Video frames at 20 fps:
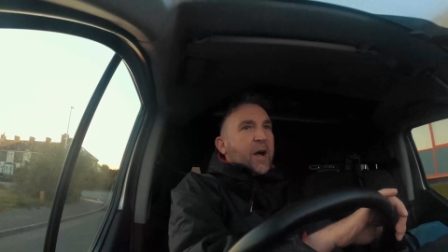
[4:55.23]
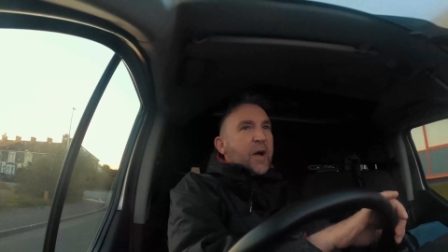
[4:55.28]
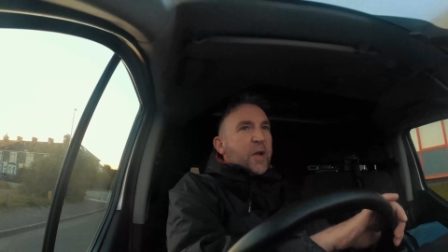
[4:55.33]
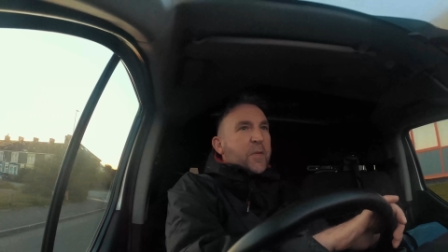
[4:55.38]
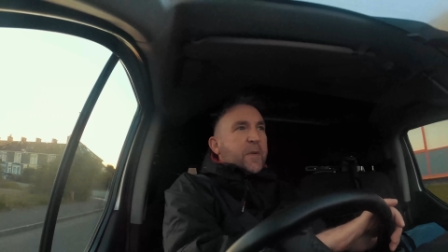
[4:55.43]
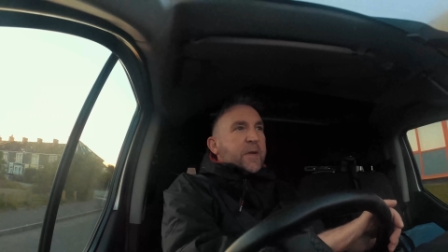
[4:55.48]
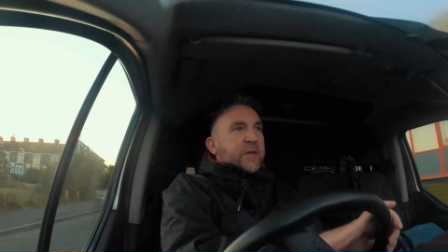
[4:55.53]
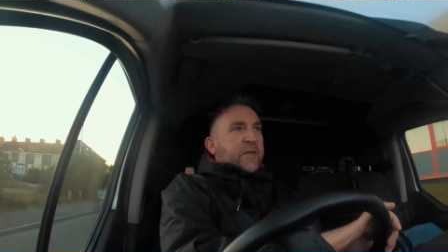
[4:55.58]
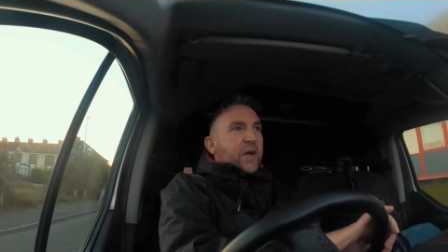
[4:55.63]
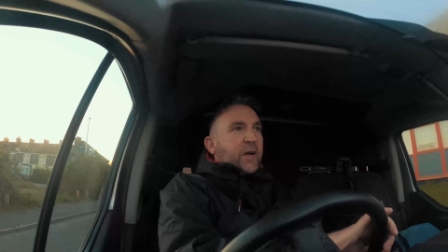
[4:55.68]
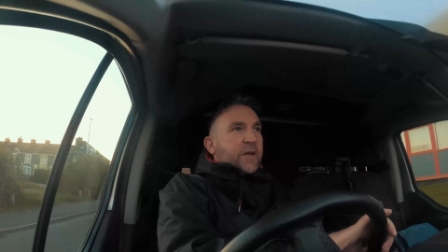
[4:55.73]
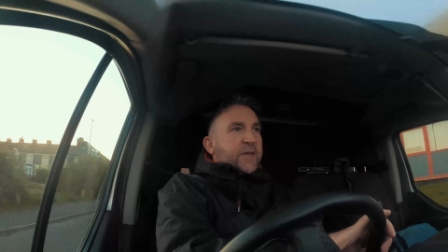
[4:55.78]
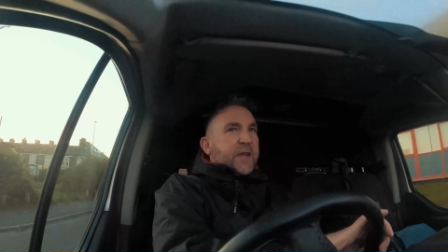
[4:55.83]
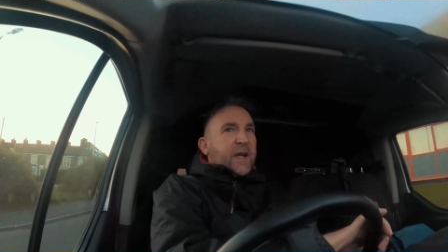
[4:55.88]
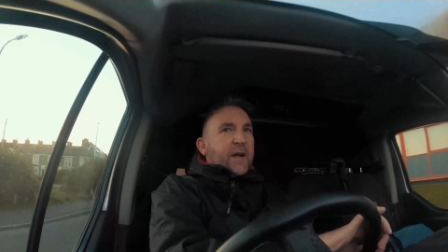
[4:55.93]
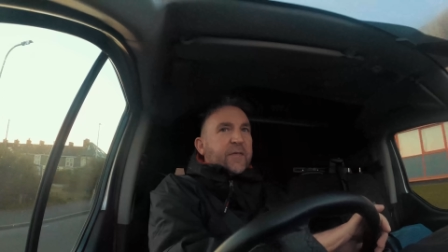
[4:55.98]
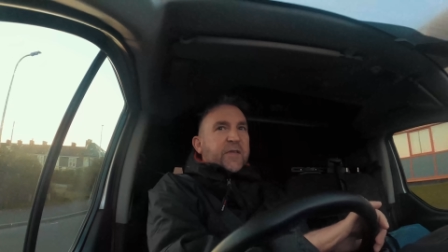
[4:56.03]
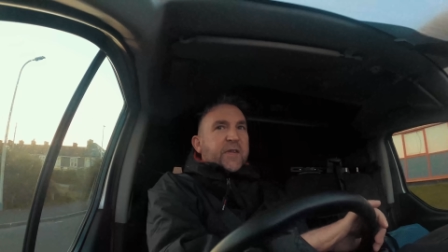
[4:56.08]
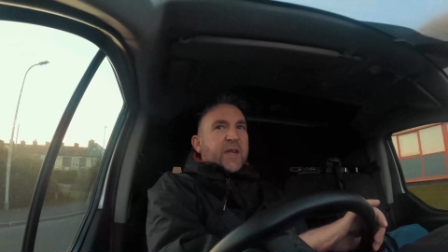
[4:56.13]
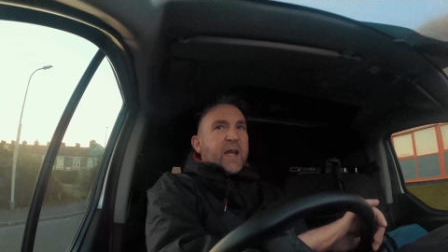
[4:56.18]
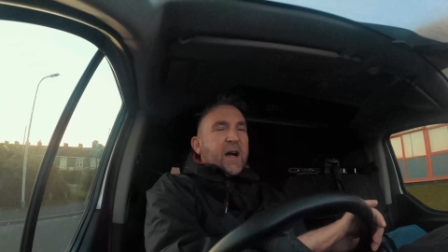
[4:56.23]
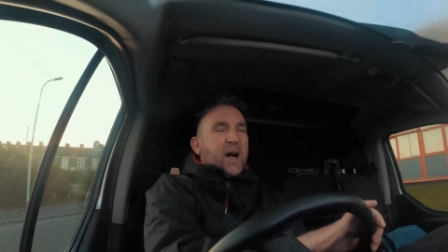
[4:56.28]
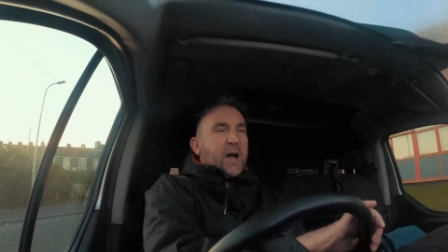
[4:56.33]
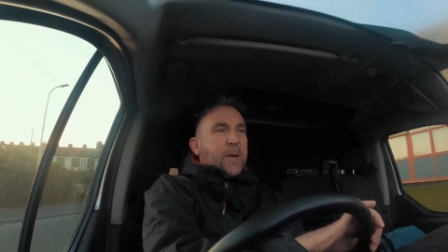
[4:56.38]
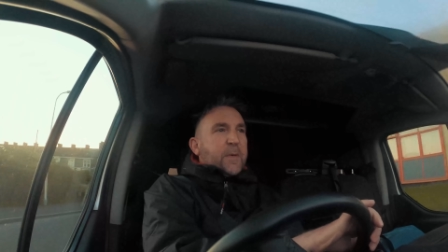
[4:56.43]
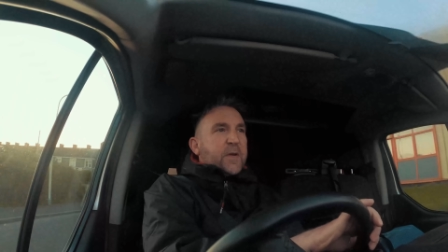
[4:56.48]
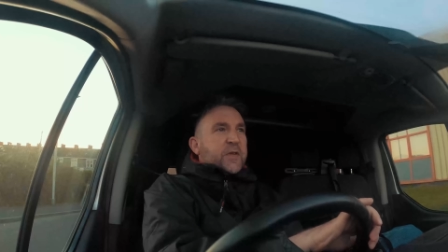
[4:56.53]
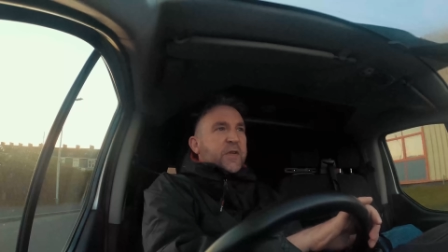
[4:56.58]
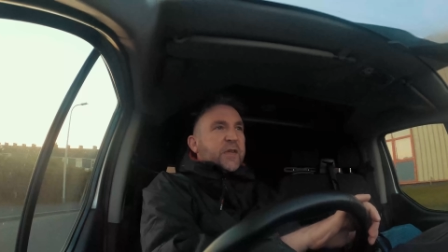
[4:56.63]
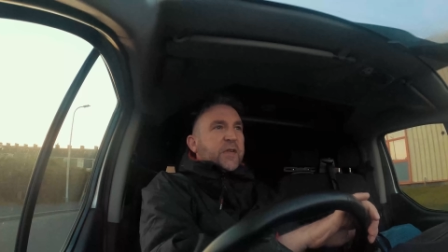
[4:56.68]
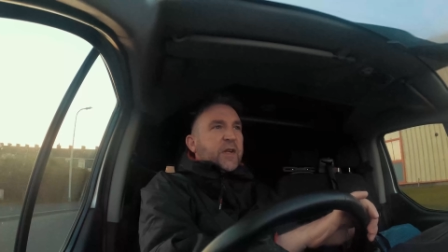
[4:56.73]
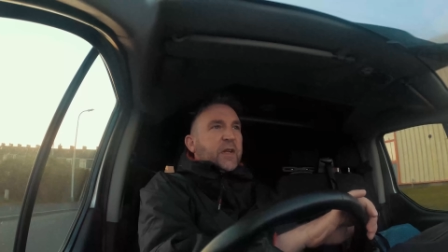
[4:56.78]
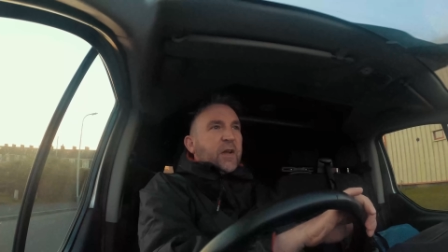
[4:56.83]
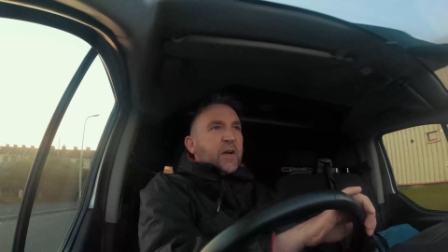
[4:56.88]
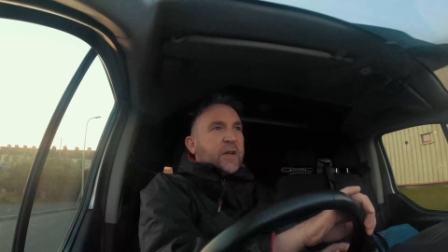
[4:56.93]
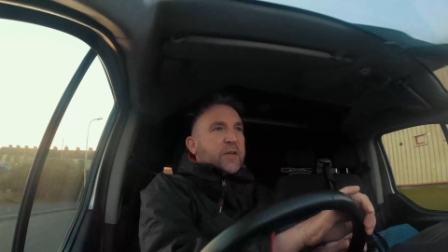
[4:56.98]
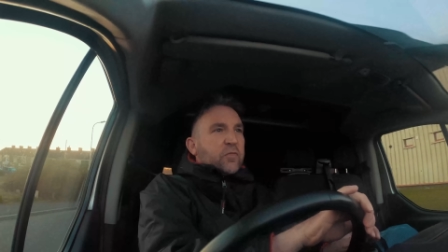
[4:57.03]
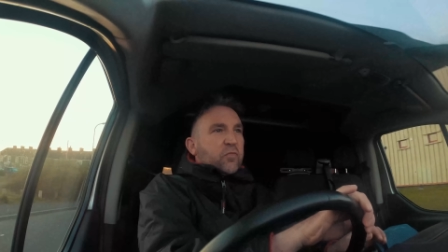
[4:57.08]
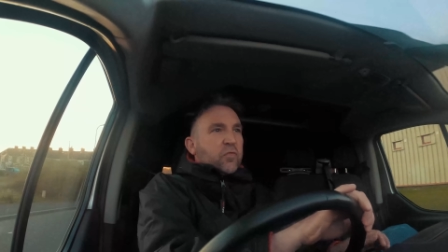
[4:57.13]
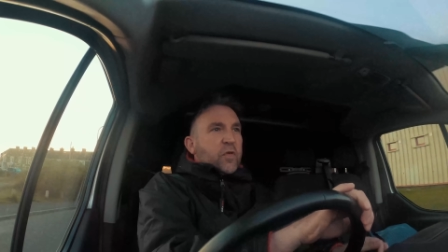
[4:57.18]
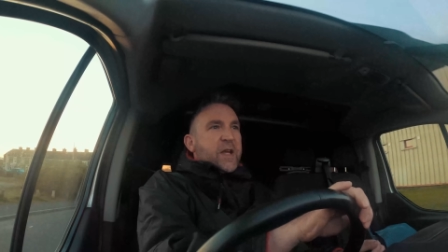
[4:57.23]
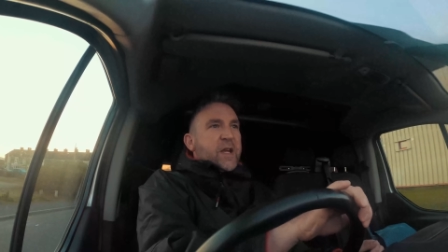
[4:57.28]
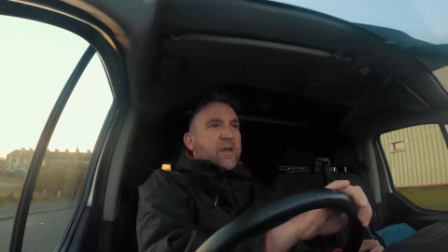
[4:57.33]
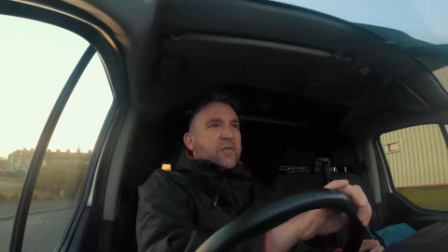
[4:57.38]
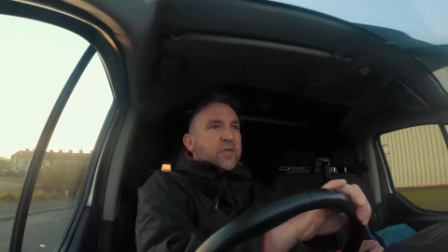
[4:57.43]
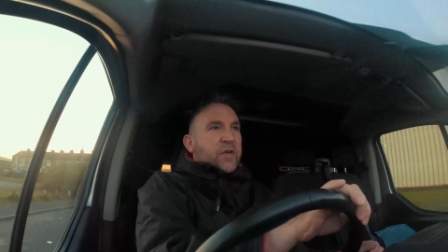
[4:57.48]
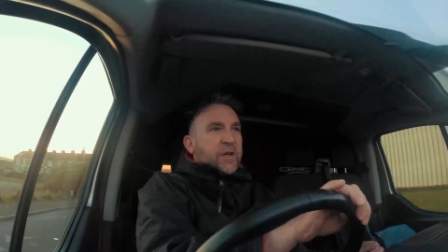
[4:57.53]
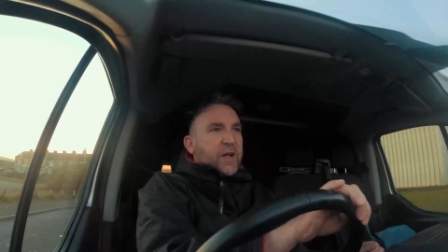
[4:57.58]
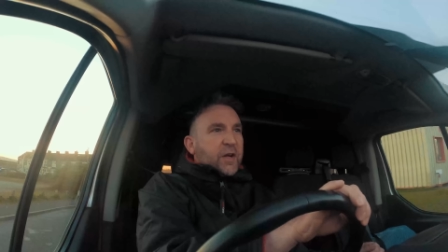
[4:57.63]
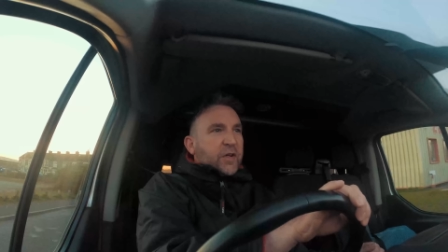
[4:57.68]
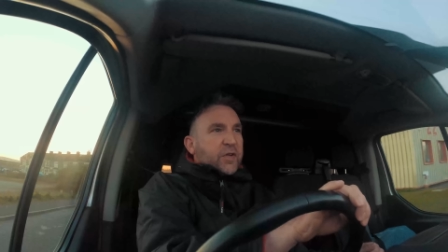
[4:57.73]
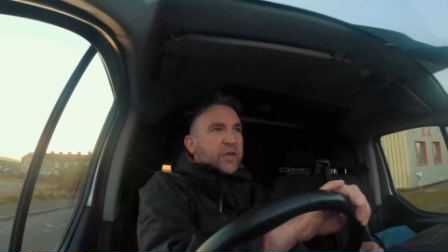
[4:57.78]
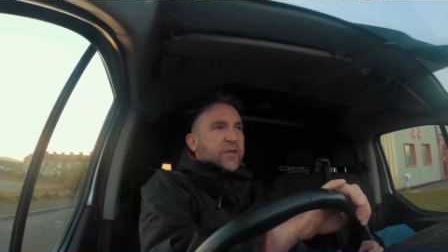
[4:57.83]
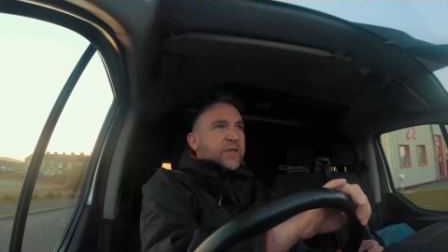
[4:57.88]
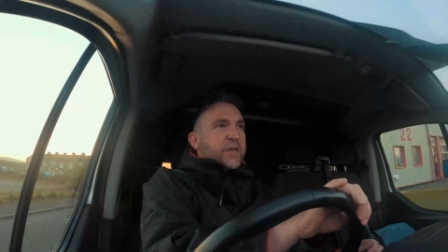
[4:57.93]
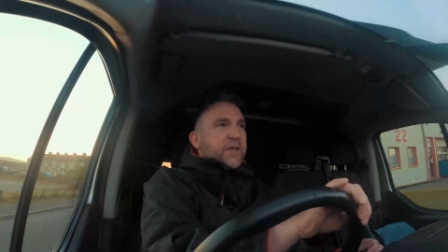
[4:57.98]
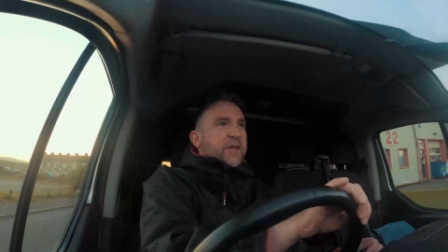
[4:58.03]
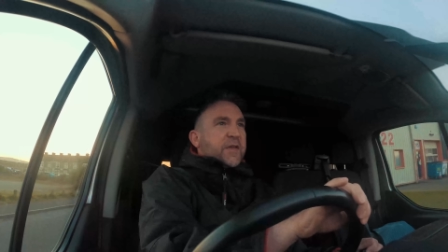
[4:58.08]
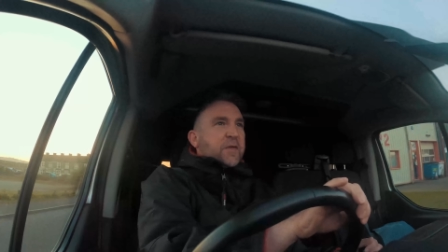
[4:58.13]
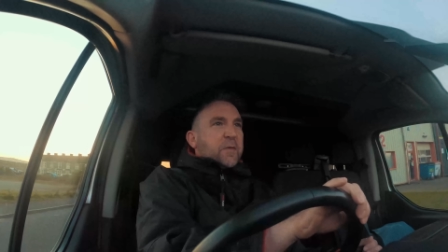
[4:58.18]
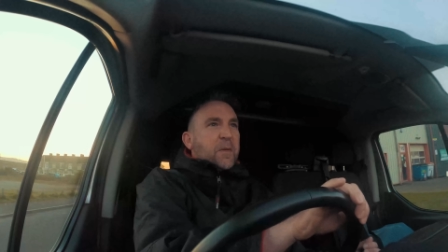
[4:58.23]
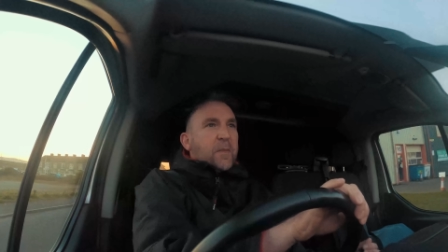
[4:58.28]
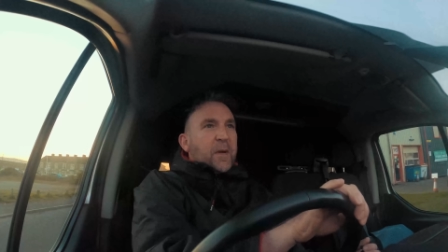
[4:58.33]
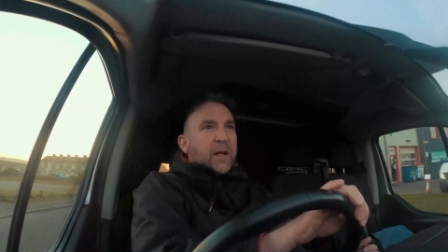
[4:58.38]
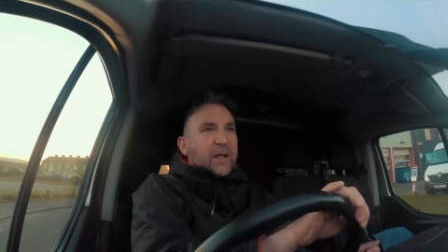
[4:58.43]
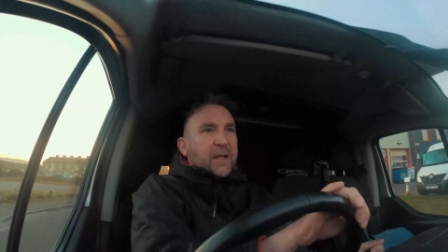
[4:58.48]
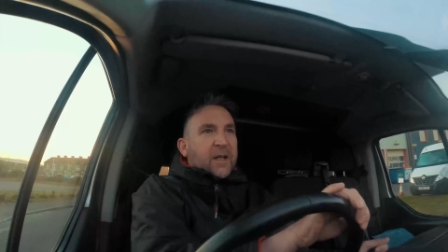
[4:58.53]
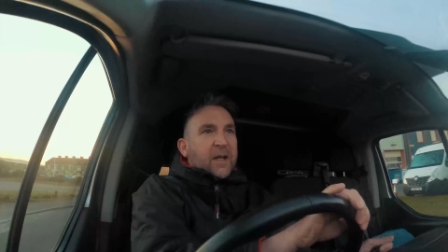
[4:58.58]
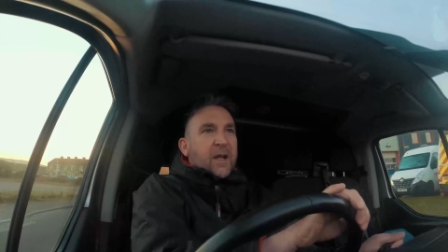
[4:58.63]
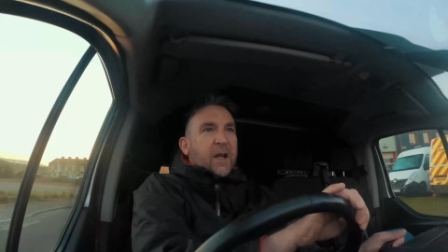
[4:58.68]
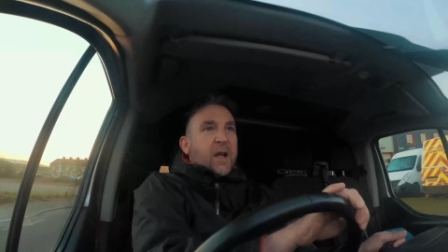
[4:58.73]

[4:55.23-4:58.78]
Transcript: I hope it's not a tough set. I hope it's just a nice reintroduction to swimming.